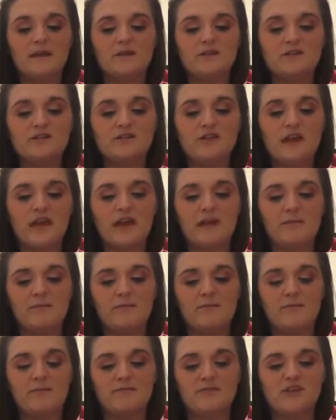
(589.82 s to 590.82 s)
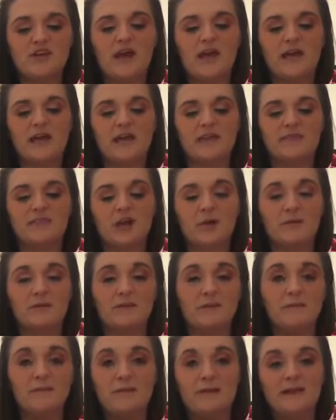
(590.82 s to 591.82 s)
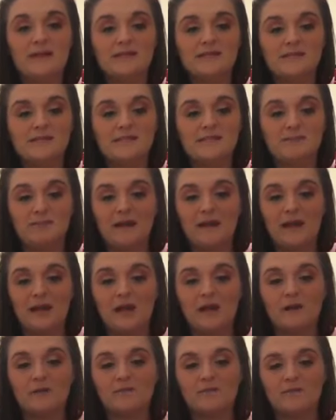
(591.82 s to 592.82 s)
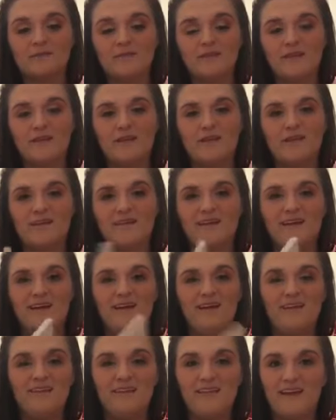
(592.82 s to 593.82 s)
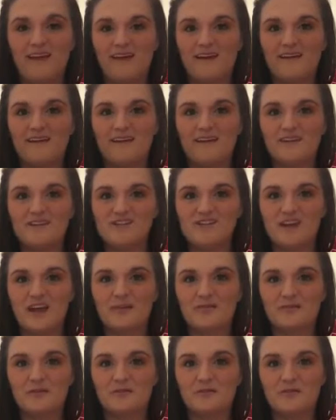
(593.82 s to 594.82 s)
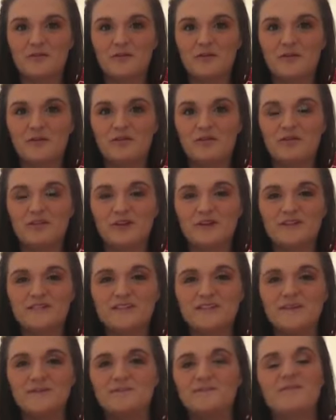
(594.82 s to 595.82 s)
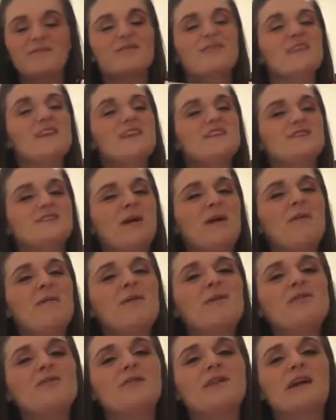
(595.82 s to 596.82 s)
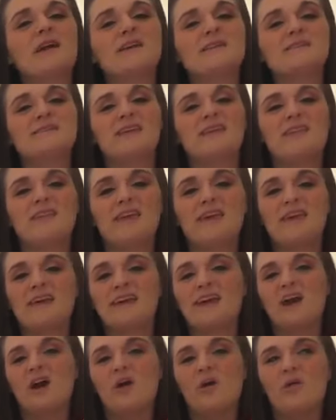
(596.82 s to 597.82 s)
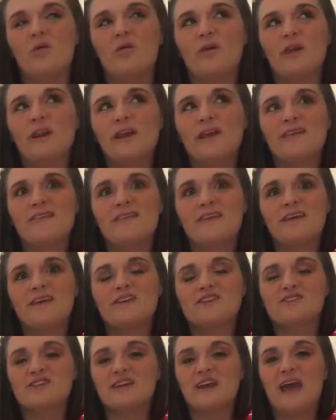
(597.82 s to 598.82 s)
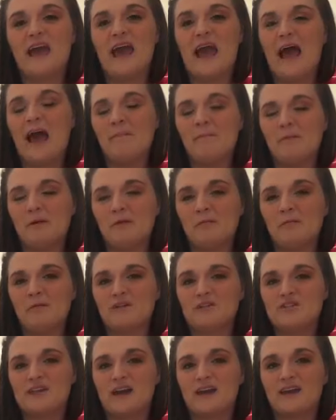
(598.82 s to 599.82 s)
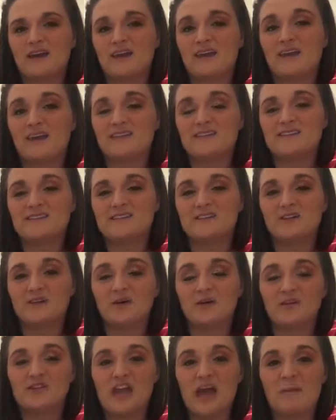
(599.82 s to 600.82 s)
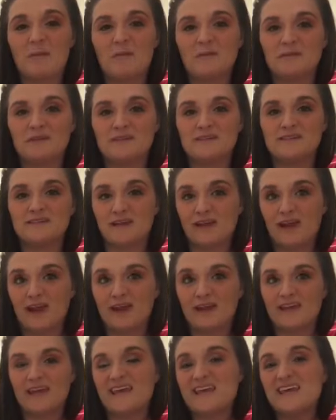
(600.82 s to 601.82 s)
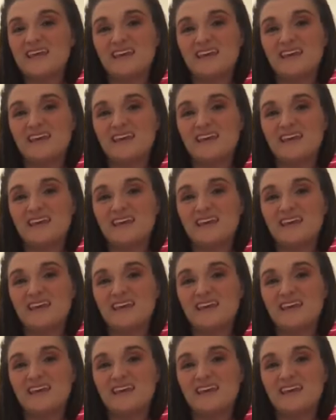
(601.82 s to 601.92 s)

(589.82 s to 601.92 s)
Jack get there with a minute to spare. And that is chapter 13. So I want you guys to think. What do you think's gonna happen when Jack gets to the shop with his dad?